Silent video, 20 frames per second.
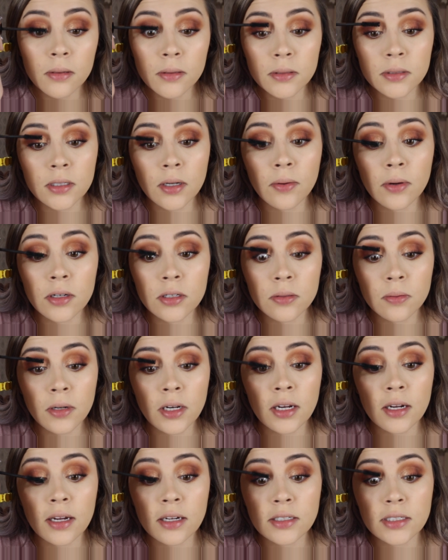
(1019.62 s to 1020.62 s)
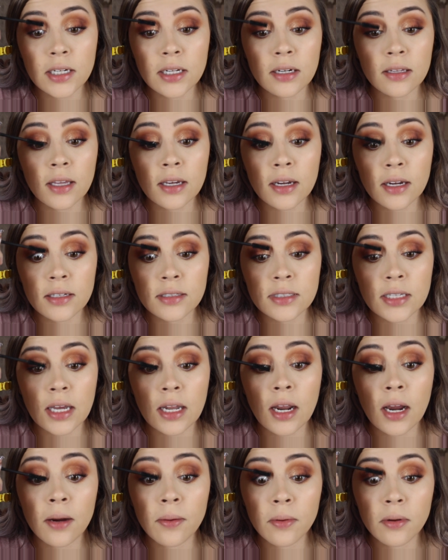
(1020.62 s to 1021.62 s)
So in 2019, like I
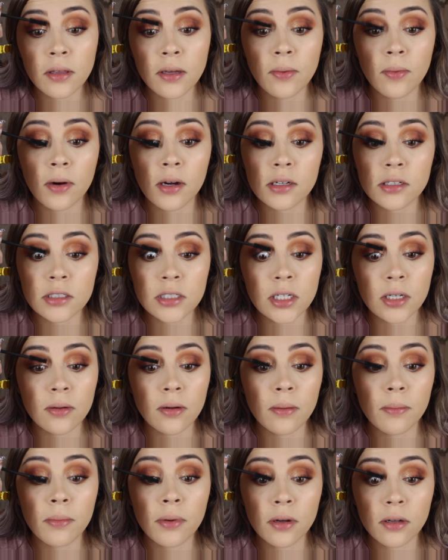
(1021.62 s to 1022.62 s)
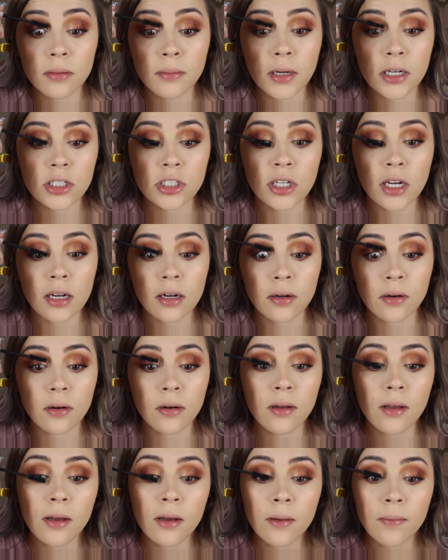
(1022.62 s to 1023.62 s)
said, I really want to build my channel